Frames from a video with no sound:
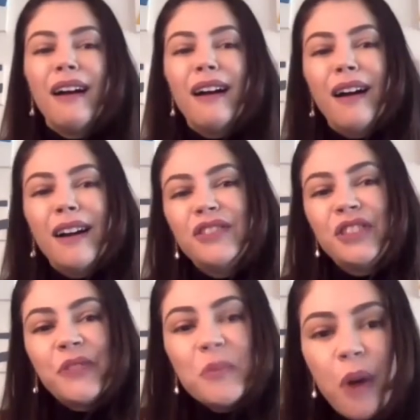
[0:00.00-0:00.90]
uh,
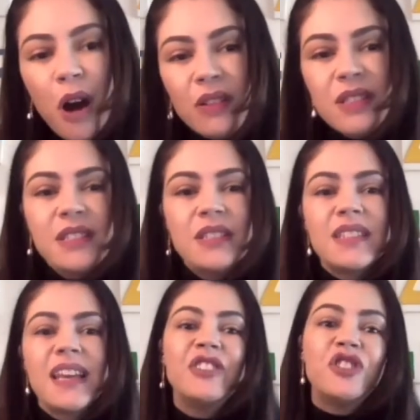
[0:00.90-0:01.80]
different
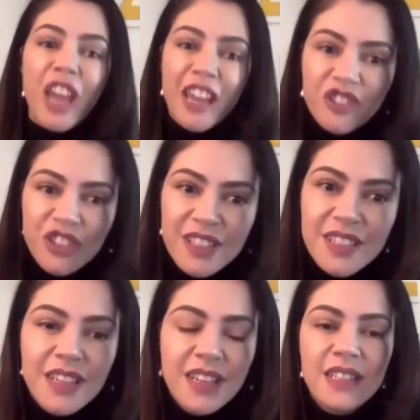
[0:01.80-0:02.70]
policies,
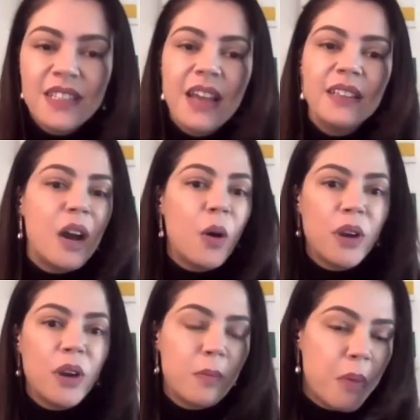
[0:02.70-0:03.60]
changes inside
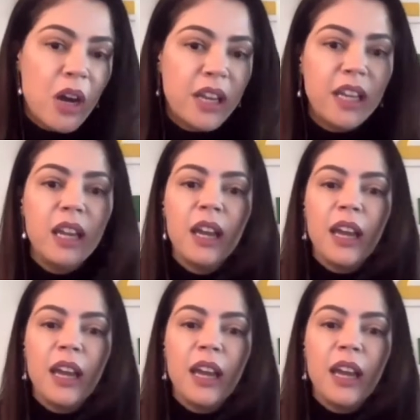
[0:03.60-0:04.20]
our body,